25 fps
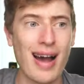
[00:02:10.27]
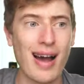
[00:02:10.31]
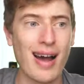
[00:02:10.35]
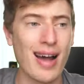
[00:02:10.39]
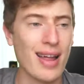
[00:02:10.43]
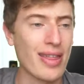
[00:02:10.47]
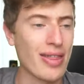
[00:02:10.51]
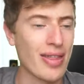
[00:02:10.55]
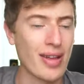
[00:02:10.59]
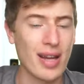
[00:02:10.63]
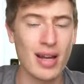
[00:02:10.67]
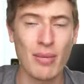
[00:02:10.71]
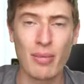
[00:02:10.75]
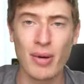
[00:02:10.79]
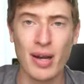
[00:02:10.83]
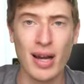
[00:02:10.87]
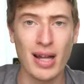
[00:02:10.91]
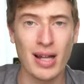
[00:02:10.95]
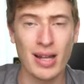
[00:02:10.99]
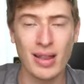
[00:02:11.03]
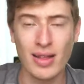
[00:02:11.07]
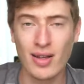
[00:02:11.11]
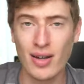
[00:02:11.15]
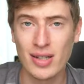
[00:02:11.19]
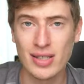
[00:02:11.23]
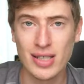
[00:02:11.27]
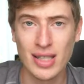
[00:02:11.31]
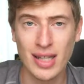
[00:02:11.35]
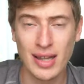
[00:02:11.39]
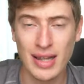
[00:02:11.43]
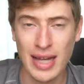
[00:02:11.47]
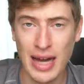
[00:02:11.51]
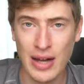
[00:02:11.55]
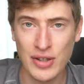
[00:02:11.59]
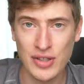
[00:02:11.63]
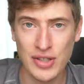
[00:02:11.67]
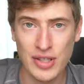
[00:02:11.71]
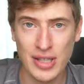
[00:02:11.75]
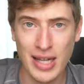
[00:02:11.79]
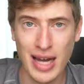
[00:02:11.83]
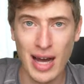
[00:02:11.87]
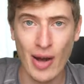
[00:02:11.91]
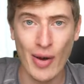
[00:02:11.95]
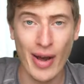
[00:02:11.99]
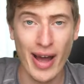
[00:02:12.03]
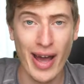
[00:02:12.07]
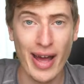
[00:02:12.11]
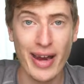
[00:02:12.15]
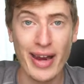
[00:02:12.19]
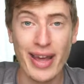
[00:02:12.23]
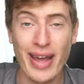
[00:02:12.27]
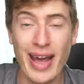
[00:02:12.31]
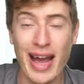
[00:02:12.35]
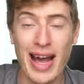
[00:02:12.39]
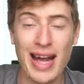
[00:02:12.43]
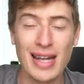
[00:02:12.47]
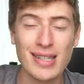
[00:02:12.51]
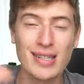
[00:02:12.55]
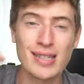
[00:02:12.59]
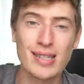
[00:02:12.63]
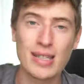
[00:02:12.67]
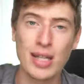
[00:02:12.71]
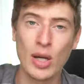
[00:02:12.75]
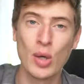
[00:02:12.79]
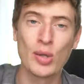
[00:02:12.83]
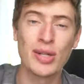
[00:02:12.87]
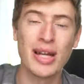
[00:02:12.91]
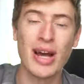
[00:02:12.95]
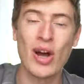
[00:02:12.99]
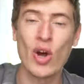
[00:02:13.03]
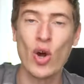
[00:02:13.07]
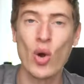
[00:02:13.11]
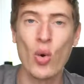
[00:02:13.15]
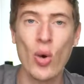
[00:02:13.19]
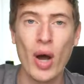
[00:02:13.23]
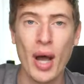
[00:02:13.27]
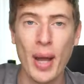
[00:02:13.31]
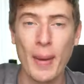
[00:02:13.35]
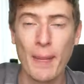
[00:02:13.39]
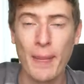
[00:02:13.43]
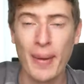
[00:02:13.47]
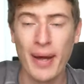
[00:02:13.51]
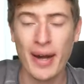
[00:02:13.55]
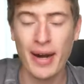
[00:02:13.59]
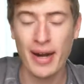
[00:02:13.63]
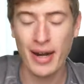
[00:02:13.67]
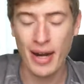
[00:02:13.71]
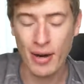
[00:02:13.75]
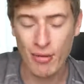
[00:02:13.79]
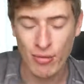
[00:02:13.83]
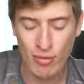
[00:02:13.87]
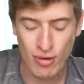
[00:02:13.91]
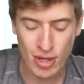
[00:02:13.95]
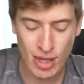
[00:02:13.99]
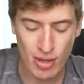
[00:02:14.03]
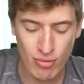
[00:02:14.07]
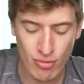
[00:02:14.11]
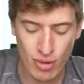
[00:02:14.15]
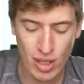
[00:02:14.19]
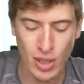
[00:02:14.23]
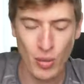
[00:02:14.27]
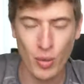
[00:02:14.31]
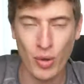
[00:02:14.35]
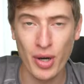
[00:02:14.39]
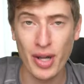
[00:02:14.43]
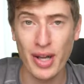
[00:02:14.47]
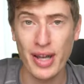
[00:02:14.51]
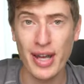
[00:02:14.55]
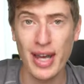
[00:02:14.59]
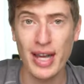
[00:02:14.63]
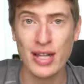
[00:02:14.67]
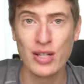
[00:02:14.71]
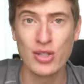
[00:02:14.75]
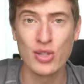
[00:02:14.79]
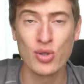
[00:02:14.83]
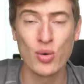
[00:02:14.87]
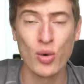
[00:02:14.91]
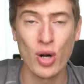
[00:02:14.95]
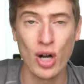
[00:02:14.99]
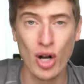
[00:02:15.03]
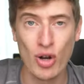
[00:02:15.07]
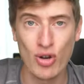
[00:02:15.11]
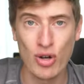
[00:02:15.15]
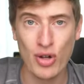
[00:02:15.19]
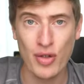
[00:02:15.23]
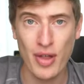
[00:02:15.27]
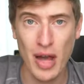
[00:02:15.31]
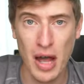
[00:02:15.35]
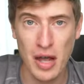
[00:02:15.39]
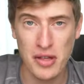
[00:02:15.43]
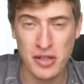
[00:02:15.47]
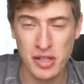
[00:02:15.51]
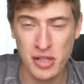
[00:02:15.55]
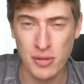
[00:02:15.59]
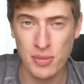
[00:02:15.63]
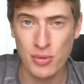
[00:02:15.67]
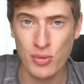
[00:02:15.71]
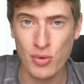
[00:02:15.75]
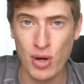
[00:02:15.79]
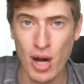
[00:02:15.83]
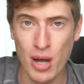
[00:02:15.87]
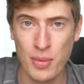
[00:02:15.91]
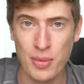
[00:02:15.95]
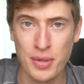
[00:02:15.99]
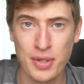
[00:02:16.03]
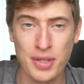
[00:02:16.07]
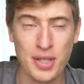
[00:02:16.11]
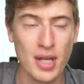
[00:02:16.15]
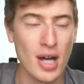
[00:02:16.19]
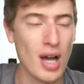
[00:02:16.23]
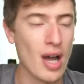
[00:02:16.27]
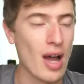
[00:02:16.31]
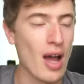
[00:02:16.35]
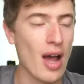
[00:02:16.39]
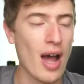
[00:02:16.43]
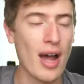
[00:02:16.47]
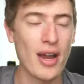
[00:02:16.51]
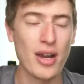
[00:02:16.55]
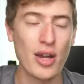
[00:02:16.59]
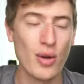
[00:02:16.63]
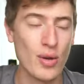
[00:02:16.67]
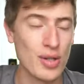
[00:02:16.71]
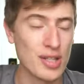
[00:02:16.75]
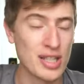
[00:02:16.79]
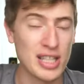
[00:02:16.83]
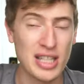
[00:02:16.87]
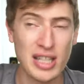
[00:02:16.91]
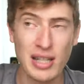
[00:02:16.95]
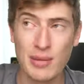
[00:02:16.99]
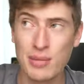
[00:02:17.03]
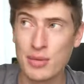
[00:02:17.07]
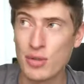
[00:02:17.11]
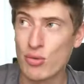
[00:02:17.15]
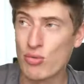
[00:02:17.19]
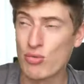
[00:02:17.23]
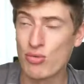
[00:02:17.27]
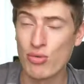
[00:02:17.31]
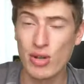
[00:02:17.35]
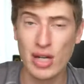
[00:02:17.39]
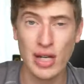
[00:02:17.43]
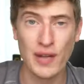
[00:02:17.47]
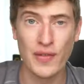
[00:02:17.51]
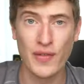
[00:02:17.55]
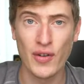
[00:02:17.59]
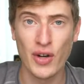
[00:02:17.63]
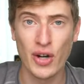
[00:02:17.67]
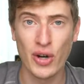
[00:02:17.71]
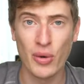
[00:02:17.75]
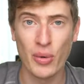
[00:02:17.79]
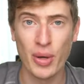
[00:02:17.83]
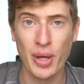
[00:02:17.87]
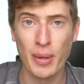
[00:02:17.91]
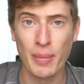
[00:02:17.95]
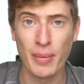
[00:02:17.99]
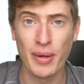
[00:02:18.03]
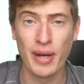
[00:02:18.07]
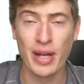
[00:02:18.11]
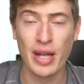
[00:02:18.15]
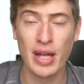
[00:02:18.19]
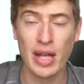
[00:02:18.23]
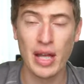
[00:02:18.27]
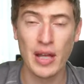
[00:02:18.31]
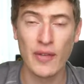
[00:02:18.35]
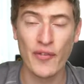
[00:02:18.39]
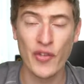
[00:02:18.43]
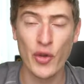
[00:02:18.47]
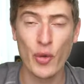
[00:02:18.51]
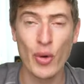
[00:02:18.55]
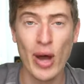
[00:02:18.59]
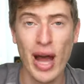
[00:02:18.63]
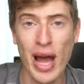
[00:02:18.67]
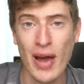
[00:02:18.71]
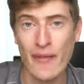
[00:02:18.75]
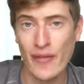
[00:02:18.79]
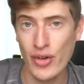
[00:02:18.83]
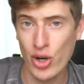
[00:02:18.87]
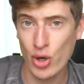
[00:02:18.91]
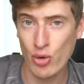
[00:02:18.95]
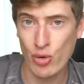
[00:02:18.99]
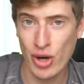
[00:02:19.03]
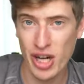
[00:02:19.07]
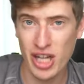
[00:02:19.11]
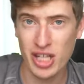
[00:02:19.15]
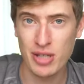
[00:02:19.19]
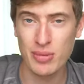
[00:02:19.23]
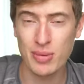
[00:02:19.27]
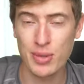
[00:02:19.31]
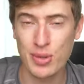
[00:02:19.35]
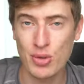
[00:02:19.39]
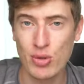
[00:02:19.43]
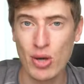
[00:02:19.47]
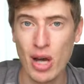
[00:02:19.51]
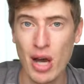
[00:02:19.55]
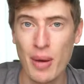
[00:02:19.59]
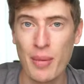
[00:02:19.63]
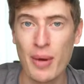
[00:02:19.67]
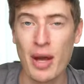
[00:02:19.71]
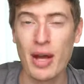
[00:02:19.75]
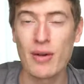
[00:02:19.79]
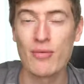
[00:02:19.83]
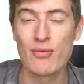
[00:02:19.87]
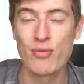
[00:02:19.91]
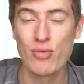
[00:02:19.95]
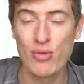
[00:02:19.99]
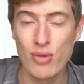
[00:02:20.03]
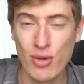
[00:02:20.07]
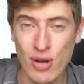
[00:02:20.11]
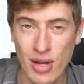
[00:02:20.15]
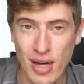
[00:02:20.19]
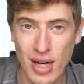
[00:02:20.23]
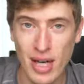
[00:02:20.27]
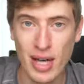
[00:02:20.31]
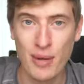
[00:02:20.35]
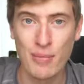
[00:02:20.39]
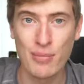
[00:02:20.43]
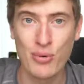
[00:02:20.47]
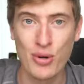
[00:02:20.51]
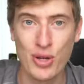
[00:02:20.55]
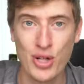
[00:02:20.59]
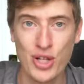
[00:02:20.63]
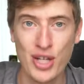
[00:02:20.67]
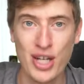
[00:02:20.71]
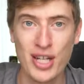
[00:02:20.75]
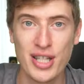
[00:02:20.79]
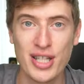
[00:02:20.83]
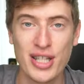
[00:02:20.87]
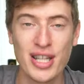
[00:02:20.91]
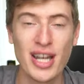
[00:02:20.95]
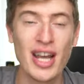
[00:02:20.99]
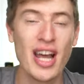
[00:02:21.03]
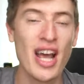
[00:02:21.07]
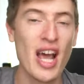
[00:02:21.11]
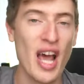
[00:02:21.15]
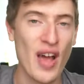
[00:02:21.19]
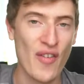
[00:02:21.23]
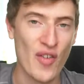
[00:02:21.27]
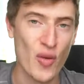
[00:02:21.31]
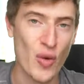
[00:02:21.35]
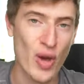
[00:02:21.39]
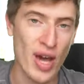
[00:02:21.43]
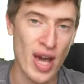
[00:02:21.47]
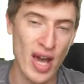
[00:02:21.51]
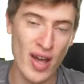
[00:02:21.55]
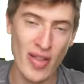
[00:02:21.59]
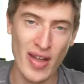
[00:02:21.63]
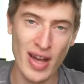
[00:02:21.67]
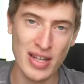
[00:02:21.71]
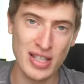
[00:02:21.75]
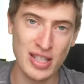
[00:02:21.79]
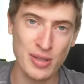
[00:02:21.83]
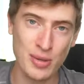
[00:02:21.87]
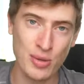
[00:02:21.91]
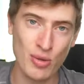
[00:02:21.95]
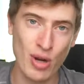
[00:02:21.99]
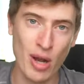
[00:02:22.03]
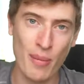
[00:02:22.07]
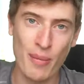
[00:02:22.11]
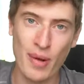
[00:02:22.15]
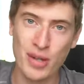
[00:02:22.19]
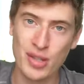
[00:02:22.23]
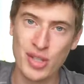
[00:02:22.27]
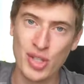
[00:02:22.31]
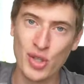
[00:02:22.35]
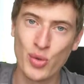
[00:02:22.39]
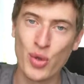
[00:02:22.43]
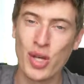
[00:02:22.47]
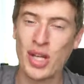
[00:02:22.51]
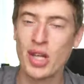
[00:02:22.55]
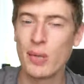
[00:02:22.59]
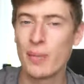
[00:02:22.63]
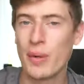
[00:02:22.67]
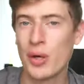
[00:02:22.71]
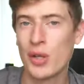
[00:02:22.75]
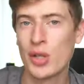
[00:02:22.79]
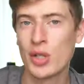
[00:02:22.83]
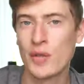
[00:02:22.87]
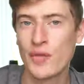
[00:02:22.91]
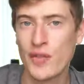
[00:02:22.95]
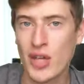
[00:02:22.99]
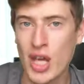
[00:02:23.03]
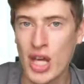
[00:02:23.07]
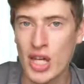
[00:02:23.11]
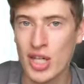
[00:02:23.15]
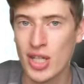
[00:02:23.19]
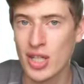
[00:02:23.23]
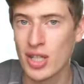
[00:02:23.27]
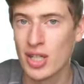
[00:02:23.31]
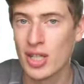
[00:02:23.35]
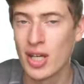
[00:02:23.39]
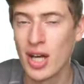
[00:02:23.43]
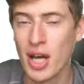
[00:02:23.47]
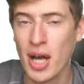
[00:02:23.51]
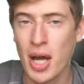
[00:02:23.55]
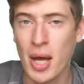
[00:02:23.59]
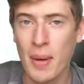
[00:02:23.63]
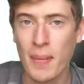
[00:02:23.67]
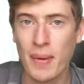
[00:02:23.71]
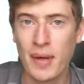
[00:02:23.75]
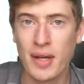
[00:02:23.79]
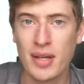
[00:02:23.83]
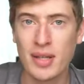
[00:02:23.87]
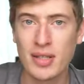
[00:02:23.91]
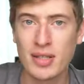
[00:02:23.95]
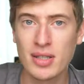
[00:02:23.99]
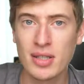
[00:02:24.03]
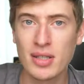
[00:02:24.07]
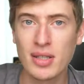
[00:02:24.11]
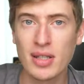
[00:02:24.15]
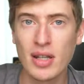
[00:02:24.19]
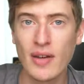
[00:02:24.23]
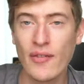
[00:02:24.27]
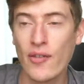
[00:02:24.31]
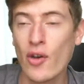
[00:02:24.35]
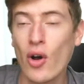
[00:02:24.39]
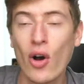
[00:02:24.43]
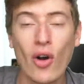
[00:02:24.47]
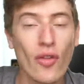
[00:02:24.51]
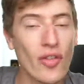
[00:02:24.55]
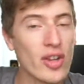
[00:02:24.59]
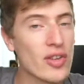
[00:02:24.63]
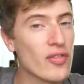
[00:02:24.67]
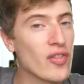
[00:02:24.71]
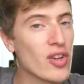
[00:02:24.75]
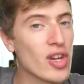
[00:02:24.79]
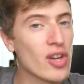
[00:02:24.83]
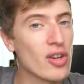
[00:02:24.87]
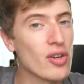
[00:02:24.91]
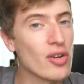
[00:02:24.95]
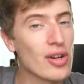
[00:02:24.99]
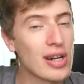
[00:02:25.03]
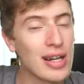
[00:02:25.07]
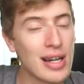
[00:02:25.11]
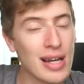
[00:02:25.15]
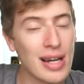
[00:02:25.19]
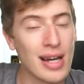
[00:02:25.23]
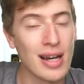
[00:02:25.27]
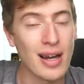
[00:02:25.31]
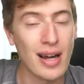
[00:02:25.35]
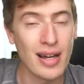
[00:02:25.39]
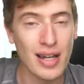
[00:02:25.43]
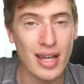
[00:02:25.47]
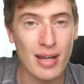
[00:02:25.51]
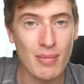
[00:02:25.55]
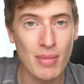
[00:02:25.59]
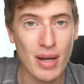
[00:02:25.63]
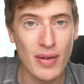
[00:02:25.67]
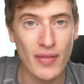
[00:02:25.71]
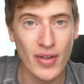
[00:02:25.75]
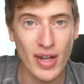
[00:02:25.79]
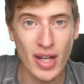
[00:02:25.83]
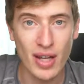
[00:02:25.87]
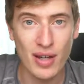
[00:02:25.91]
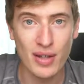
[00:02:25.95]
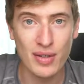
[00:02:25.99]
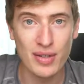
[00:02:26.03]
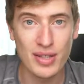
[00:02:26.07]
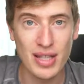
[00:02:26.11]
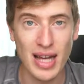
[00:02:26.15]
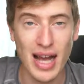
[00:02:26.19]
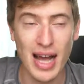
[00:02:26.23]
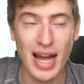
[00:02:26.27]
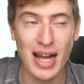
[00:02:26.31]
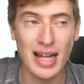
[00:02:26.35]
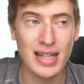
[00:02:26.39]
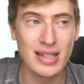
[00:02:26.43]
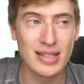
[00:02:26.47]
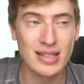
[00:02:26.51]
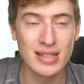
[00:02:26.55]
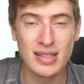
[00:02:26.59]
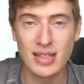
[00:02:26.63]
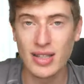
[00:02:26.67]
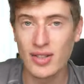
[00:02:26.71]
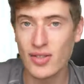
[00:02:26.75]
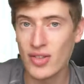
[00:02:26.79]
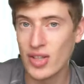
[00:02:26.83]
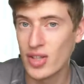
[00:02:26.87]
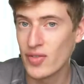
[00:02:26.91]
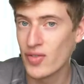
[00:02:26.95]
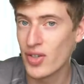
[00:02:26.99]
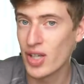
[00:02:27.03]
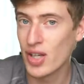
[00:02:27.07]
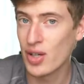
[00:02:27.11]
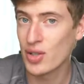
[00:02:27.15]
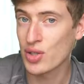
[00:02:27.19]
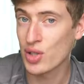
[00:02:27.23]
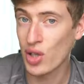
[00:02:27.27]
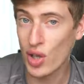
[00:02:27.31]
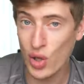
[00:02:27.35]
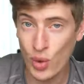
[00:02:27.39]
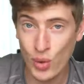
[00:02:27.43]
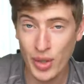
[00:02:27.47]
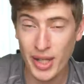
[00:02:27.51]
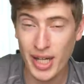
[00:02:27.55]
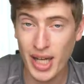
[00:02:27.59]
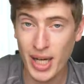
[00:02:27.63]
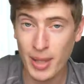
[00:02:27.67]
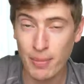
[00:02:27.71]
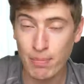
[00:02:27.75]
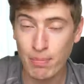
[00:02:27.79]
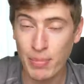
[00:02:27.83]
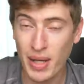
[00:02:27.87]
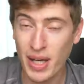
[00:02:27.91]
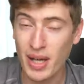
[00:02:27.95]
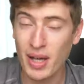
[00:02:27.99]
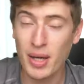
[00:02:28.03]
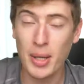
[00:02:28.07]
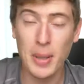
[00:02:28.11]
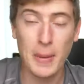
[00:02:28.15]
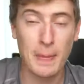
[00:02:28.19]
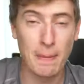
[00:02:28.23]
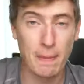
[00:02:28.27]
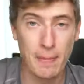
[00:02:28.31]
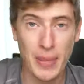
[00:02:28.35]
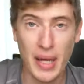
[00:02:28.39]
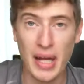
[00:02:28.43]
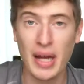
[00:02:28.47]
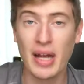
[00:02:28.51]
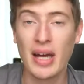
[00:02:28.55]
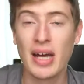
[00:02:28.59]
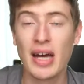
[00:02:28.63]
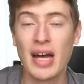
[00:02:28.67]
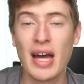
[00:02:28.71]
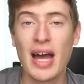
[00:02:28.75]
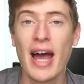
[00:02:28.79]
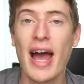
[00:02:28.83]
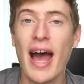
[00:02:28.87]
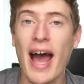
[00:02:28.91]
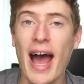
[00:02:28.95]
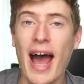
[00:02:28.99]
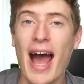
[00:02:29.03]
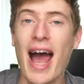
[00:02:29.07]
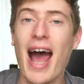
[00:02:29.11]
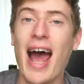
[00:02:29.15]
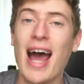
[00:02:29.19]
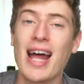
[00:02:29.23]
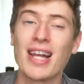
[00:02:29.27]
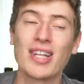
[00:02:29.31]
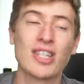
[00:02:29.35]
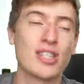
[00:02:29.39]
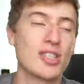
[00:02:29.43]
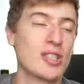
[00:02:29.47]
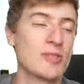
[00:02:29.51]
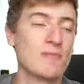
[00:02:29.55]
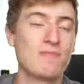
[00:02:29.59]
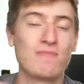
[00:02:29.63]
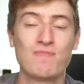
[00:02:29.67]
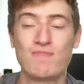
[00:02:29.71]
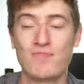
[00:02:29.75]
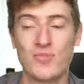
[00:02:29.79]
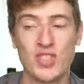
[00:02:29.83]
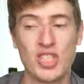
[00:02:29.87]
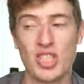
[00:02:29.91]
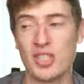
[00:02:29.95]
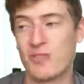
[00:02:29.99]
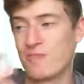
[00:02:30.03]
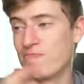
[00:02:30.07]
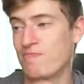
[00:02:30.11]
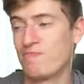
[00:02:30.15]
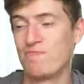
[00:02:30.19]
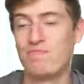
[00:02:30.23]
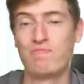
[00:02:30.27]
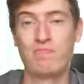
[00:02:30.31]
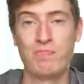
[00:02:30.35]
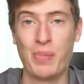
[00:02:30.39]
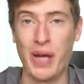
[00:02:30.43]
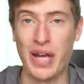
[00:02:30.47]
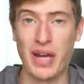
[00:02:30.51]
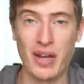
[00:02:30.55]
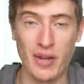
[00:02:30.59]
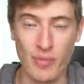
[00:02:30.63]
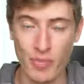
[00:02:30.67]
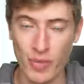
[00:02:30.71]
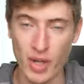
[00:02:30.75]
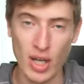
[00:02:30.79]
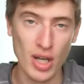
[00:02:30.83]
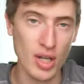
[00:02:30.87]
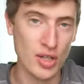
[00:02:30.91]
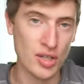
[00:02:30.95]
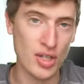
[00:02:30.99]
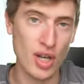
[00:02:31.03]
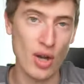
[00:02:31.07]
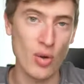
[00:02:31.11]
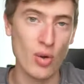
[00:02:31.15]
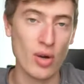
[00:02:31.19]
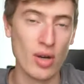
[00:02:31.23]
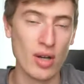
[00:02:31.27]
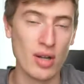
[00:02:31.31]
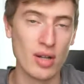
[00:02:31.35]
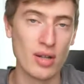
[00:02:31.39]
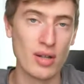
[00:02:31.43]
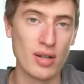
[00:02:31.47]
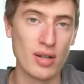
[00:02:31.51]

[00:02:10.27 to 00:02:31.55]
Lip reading: I think I'm at like 13,000 now, and it has slowed down quite a bit, and I really want to get to 100,000 subscribers. I know it seems really far away, but if you haven't already subscribed, I'd really appreciate it if you hit that subscribe button, you hit the bell notification, because if you're on this video, you're clearly liking my videos, and these videos are only getting bigger, better, and just better. So